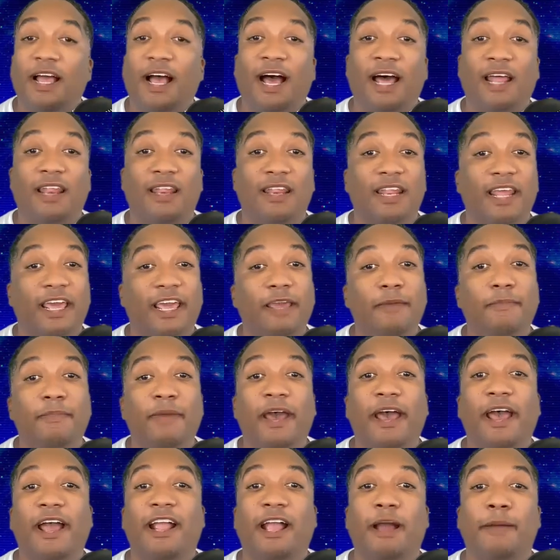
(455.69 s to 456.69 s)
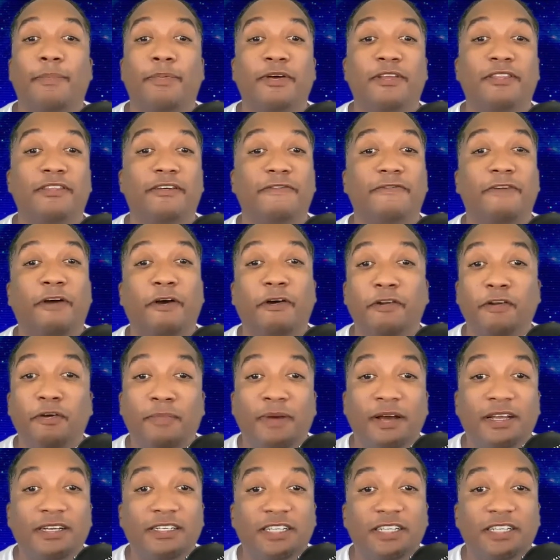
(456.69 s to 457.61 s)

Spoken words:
I lay back. I put the phone on my